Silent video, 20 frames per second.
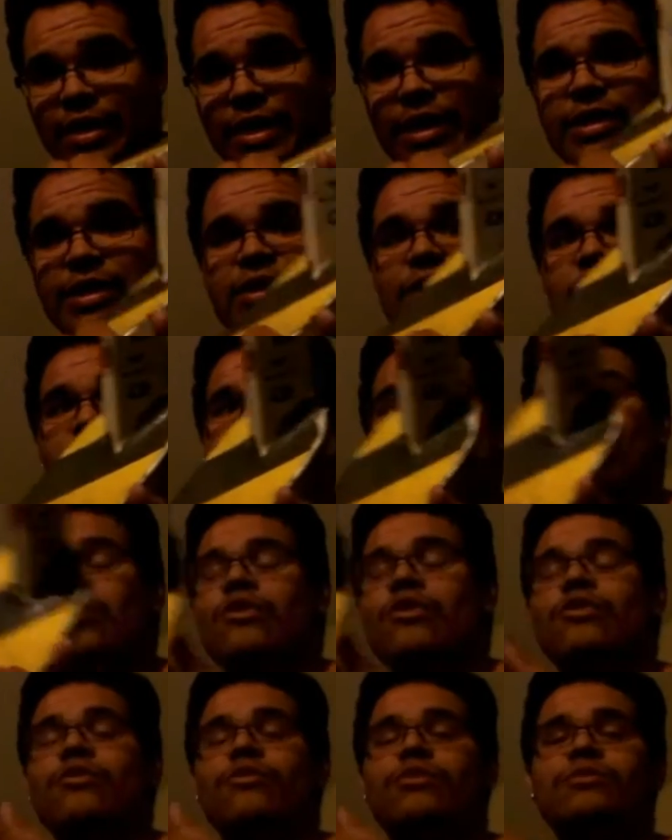This
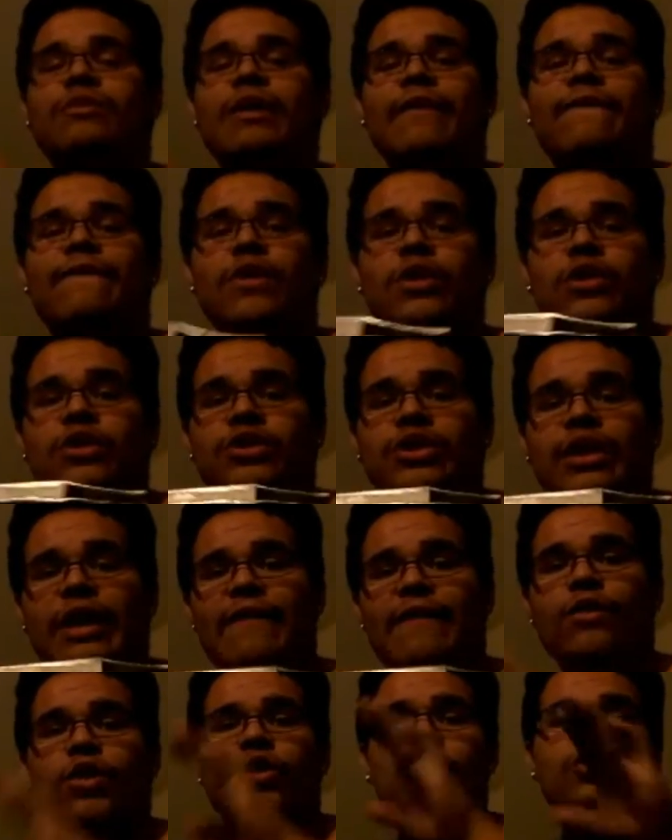was my first
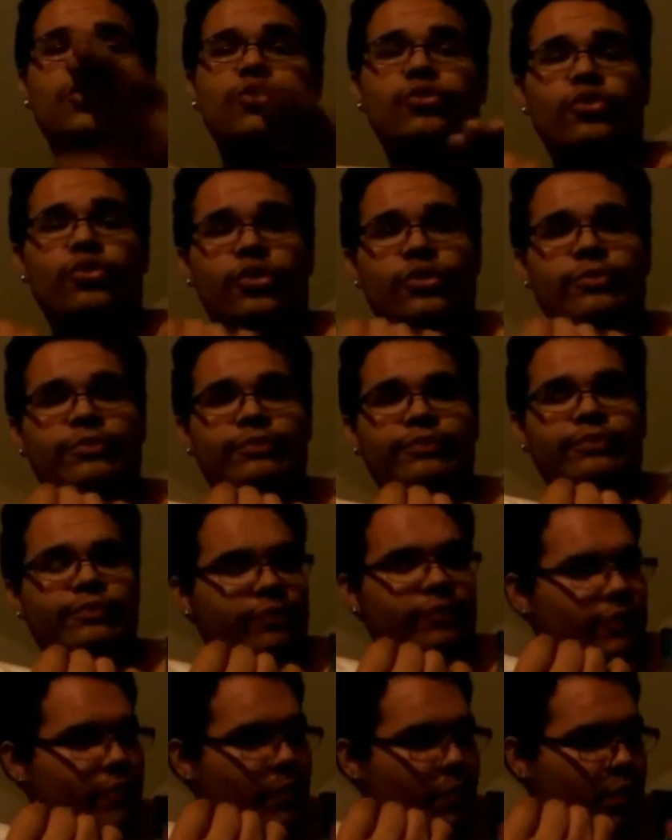ever scooter.
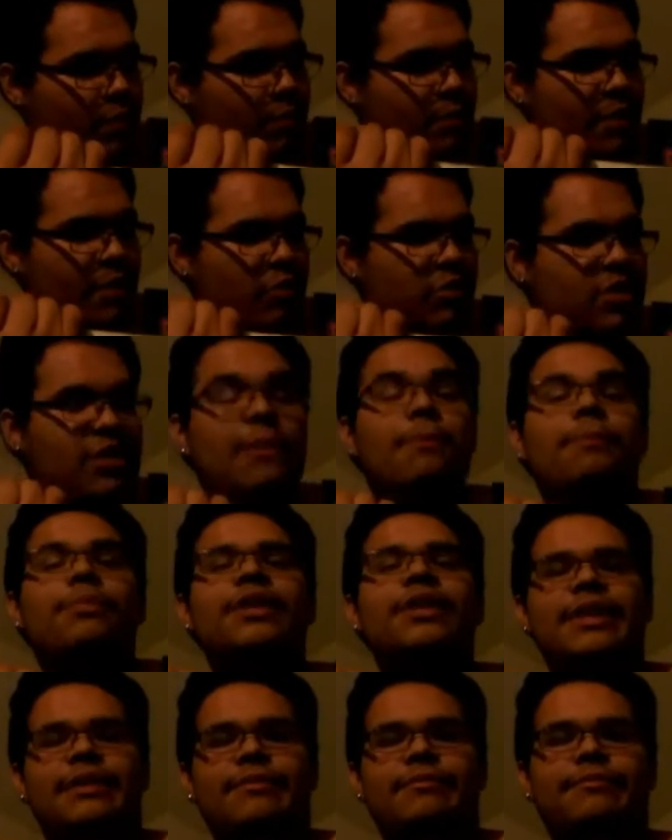It was a
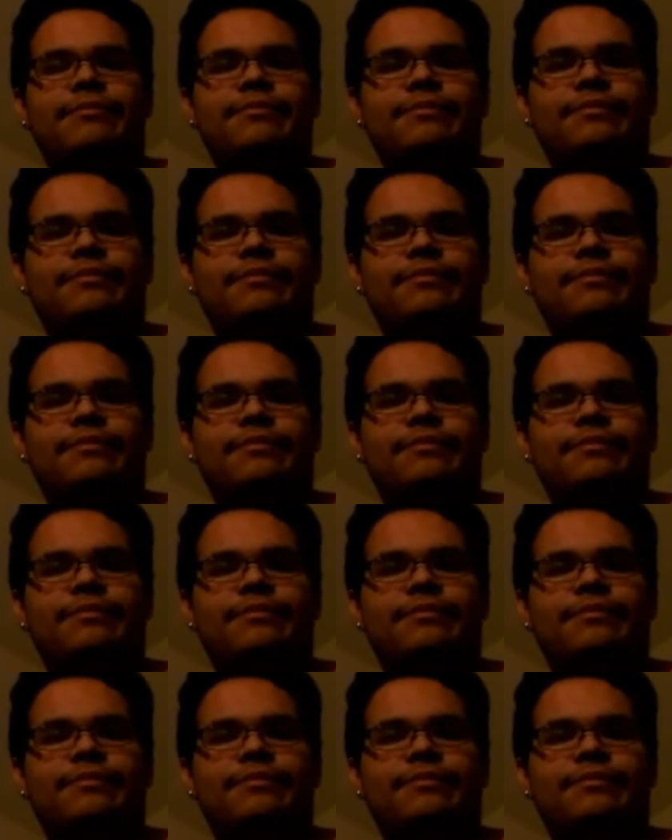complete.